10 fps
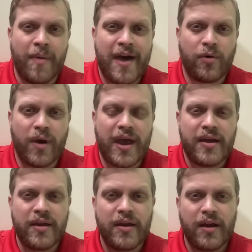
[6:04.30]
by the
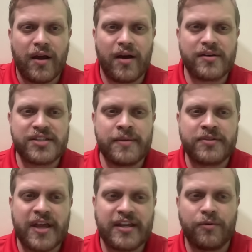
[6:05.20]
way.
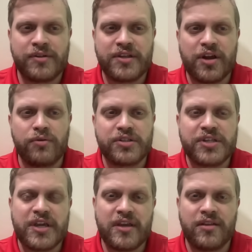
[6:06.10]
Seems like it was the
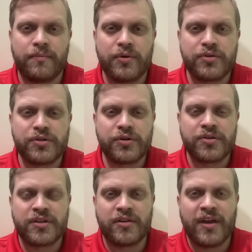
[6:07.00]
OC and the
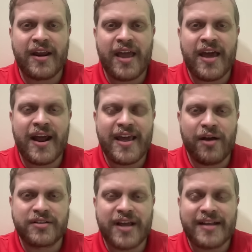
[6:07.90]
boosters and the
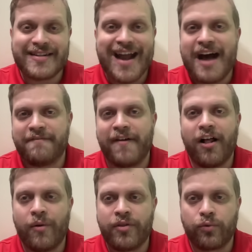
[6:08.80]
NIL guys not
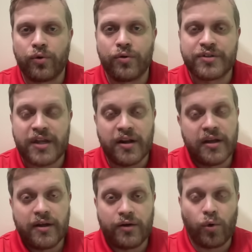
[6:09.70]
following the rules that
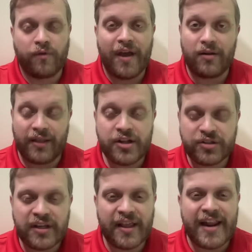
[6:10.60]
Norvell
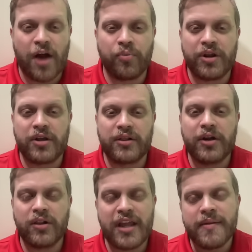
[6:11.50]
allegedly laid out pretty
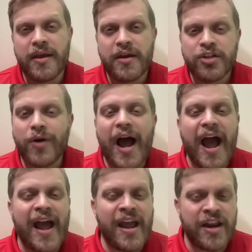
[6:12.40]
clearly. So
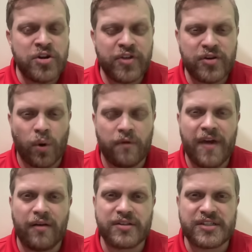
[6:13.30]
I do think
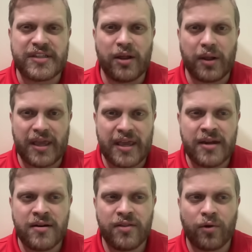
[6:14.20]
Norvell is still
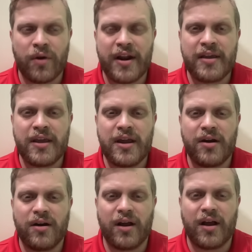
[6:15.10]
in the running
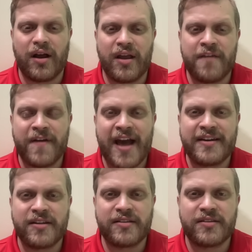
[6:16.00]
here. If I
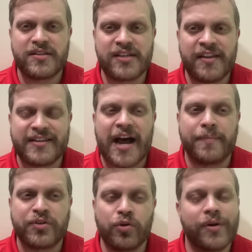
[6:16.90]
had to say the
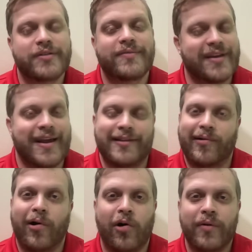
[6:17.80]
top two, it's
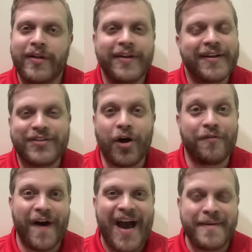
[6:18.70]
all
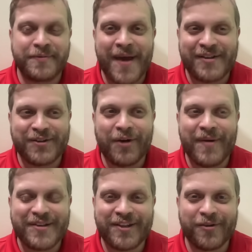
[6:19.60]
vibes-based. It's all
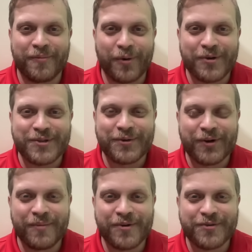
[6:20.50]
based on the reports and
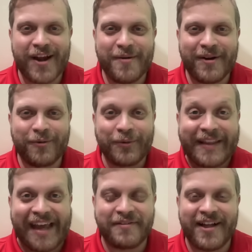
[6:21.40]
rumors, right? We don't
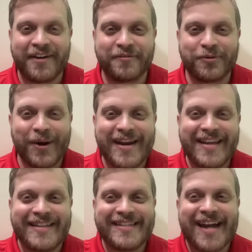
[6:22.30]
really have a lot of great
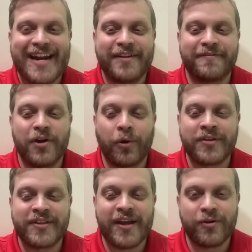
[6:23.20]
inside info
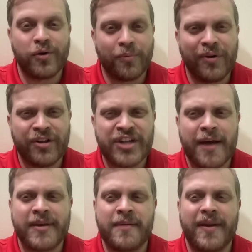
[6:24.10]
because they are doing a pretty good
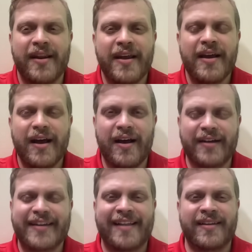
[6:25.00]
job of keeping it
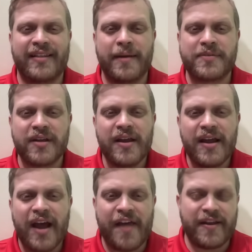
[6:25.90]
tightly lipped.
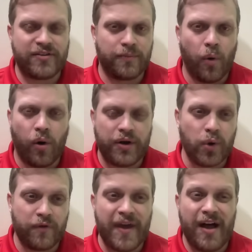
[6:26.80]
I think Deboer and
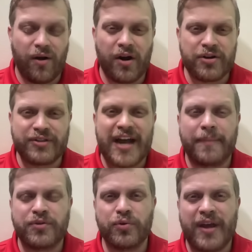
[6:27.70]
Norvell are your
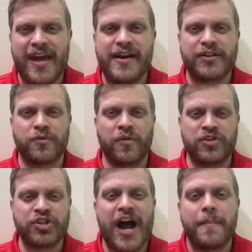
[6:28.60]
top two candidates for this
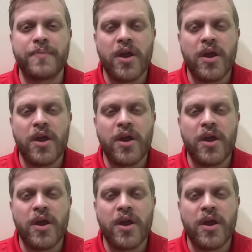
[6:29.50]
job.